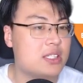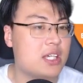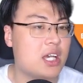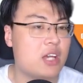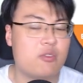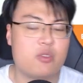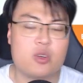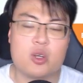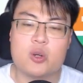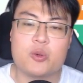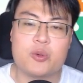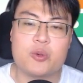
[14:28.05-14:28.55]
And
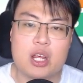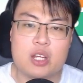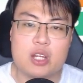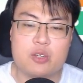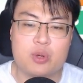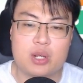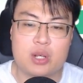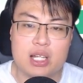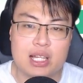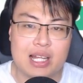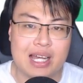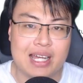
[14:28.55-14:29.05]
if you guys
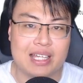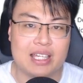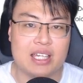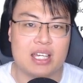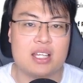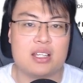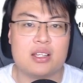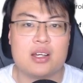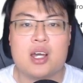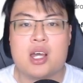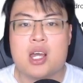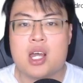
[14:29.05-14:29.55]
really like
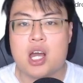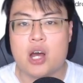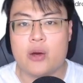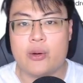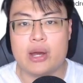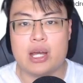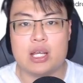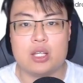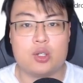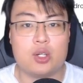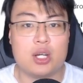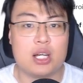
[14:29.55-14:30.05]
it, all
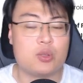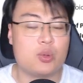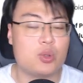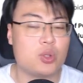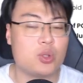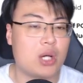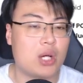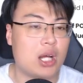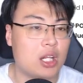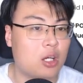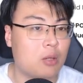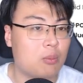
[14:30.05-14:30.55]
right, and you guys want
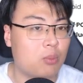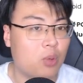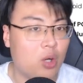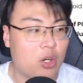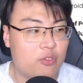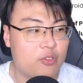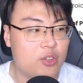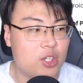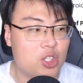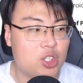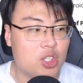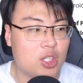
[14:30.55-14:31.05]
to unlock more
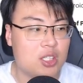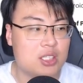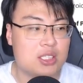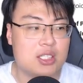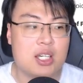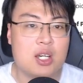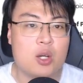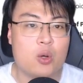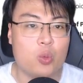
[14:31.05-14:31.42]
features,